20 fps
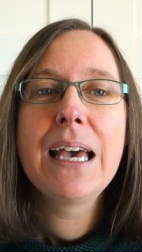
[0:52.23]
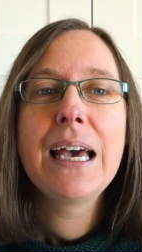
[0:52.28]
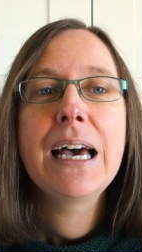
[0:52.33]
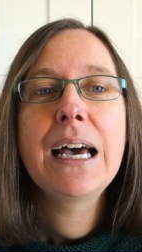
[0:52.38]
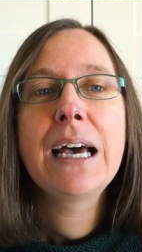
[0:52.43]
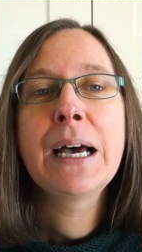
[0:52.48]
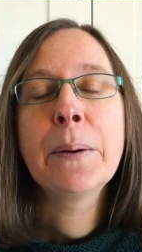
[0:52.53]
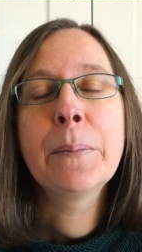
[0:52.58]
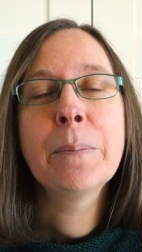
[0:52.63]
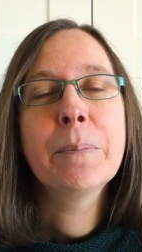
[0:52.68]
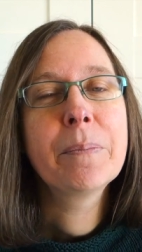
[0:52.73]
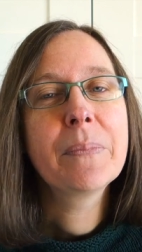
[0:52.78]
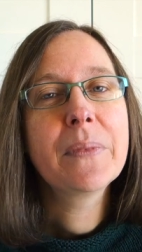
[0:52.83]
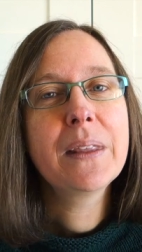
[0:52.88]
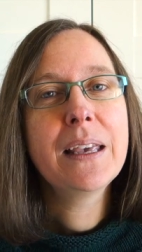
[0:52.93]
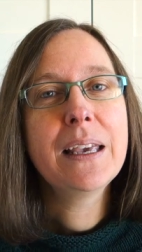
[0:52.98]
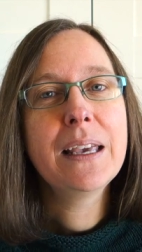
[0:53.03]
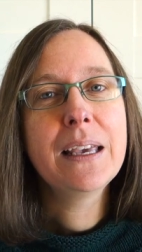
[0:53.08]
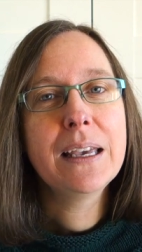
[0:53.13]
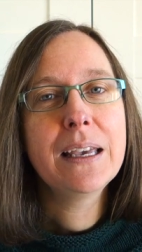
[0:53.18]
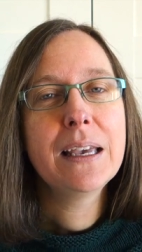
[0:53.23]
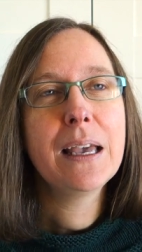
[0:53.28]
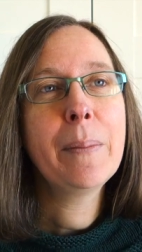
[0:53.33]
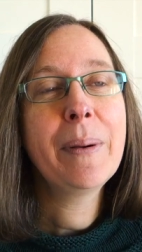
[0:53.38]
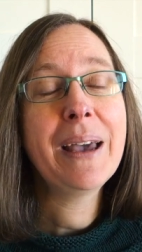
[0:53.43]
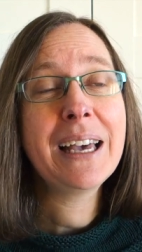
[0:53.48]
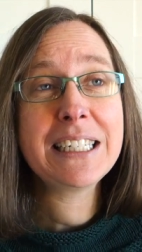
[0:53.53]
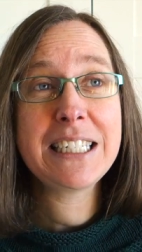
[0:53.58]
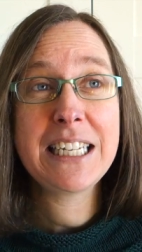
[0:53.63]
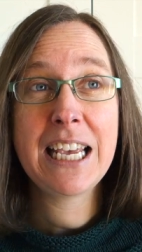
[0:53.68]

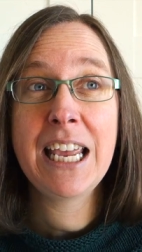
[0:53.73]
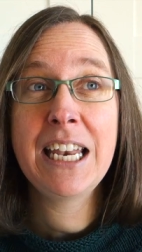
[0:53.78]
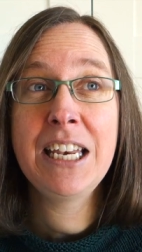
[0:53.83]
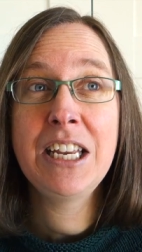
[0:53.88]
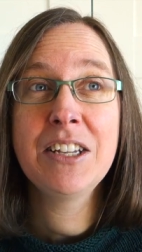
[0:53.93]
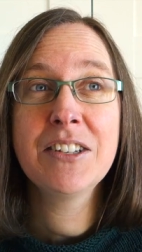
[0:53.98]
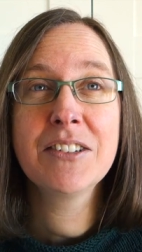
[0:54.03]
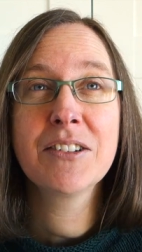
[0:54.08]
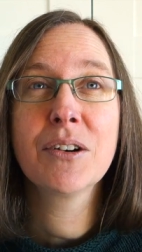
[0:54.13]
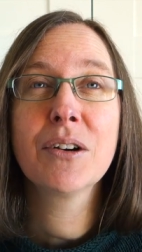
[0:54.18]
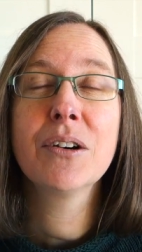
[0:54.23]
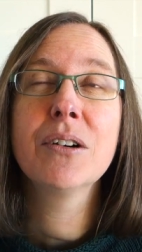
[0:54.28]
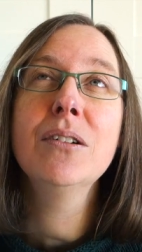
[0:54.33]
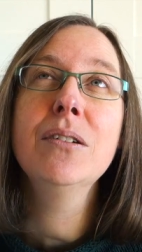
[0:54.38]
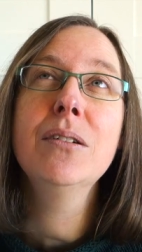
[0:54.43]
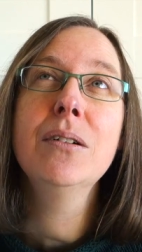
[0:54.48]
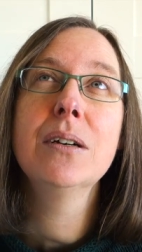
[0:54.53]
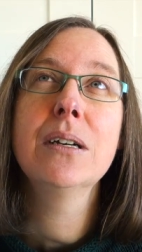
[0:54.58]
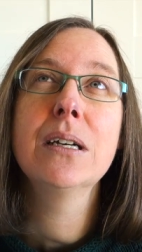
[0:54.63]
About 10 years ago,